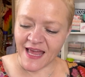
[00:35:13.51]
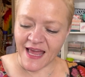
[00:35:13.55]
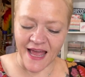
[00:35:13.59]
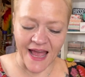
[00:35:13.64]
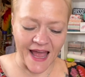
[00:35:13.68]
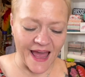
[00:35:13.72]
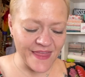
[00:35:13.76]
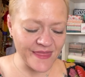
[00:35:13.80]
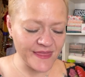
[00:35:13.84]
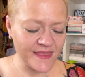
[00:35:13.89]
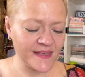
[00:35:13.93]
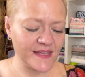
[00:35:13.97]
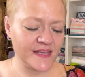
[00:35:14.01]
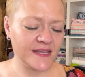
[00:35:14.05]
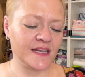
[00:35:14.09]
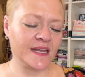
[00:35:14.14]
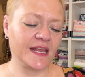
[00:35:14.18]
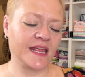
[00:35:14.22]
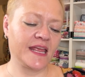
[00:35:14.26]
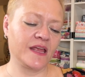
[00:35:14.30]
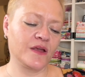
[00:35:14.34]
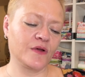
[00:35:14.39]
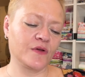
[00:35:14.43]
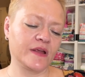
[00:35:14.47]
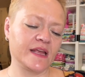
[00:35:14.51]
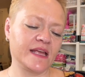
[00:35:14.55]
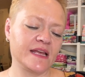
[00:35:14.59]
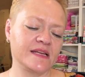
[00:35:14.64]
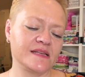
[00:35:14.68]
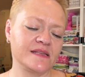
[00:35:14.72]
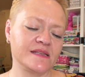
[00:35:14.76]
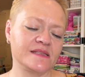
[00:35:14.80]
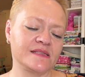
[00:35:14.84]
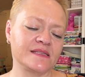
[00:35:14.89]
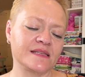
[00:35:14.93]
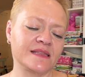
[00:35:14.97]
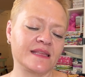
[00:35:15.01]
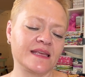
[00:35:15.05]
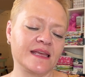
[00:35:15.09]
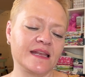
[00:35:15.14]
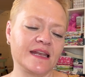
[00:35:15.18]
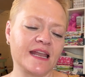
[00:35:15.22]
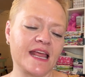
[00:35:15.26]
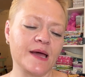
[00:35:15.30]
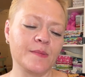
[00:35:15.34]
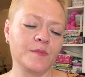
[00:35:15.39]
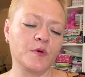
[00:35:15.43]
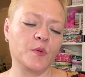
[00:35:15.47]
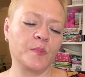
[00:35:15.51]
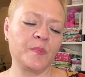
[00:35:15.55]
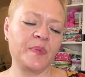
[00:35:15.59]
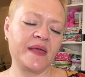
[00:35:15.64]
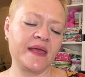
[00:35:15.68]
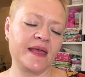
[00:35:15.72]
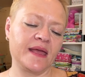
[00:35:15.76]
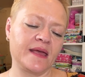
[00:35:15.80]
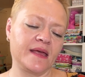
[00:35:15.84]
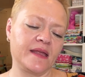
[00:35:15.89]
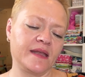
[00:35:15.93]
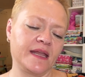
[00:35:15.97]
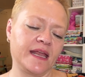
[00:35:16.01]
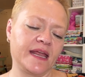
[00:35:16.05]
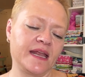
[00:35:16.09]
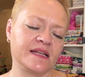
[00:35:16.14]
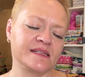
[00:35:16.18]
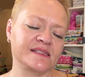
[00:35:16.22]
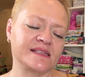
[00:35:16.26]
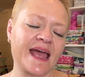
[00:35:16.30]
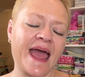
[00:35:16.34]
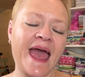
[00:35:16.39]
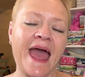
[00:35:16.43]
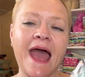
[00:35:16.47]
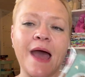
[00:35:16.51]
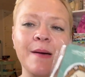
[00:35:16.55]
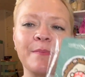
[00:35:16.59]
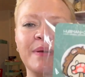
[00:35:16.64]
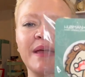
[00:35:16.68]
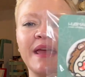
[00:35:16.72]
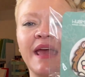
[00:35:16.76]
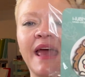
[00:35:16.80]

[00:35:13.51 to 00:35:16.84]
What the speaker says: And then here is the enamel pin. It is a happy